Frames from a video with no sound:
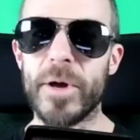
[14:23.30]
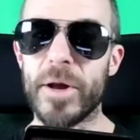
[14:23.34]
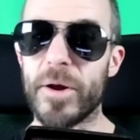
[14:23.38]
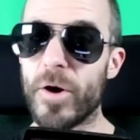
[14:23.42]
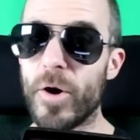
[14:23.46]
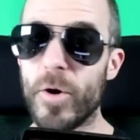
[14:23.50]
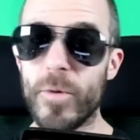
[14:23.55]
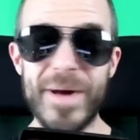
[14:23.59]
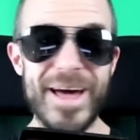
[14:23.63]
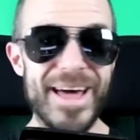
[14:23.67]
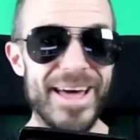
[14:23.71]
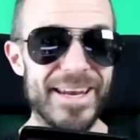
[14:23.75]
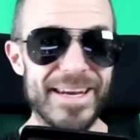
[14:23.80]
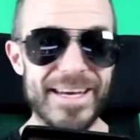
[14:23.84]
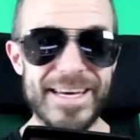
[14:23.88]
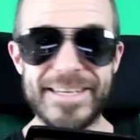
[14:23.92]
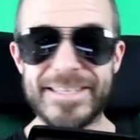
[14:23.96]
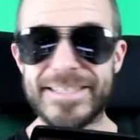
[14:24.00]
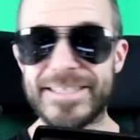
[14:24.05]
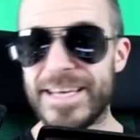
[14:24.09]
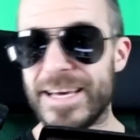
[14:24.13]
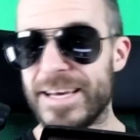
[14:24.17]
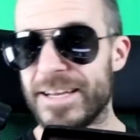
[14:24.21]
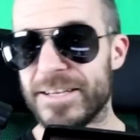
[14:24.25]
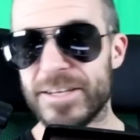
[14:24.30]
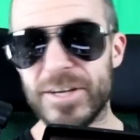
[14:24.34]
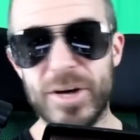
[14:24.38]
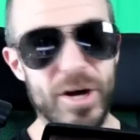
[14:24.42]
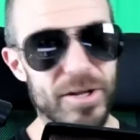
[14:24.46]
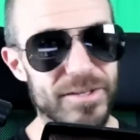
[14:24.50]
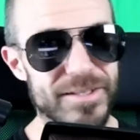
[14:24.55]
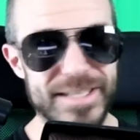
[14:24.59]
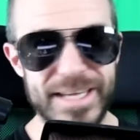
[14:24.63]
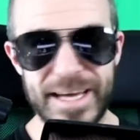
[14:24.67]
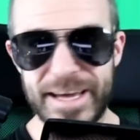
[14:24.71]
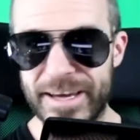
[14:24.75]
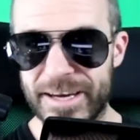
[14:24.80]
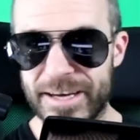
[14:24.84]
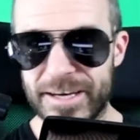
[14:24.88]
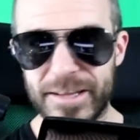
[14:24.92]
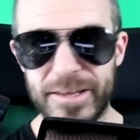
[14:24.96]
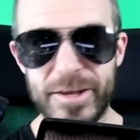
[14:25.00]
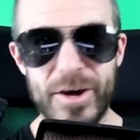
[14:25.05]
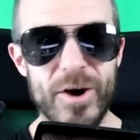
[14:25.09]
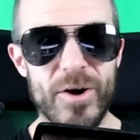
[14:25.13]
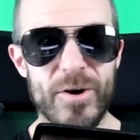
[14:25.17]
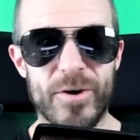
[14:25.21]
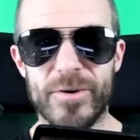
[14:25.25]
But oh man, it did not take
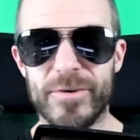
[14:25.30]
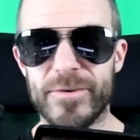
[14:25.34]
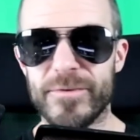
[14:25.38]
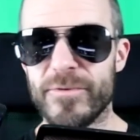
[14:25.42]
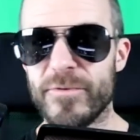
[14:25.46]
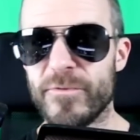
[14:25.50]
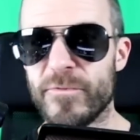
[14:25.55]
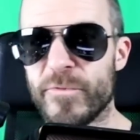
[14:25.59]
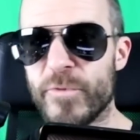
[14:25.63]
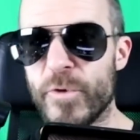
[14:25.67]
long